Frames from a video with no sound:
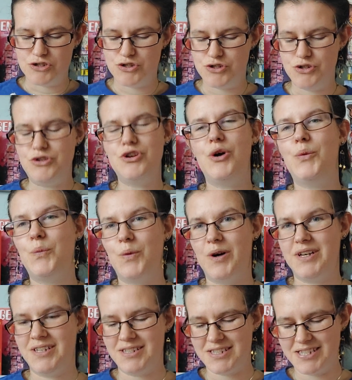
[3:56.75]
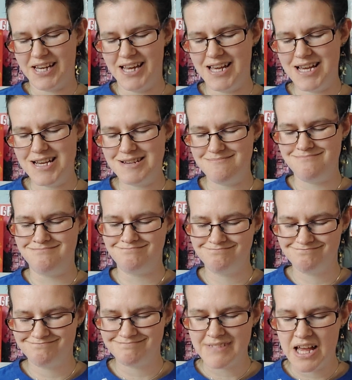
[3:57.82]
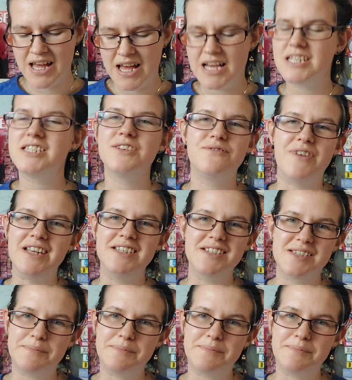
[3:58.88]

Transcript: do not want to fund a